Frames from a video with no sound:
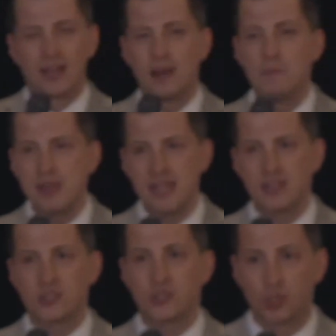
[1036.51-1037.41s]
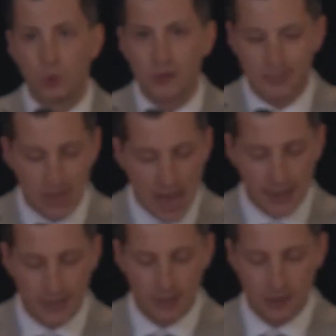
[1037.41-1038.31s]
committing
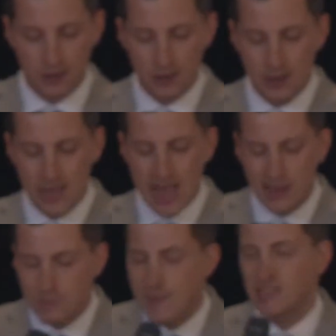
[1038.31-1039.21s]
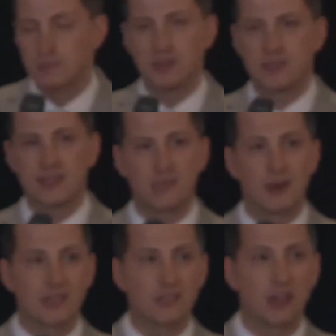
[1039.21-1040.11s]
suicide, and it makes me sick to
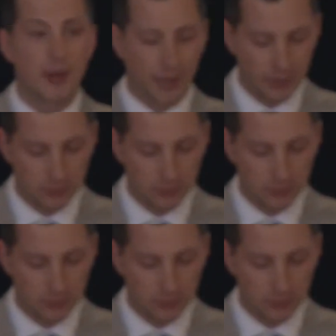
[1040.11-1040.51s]
my stomach.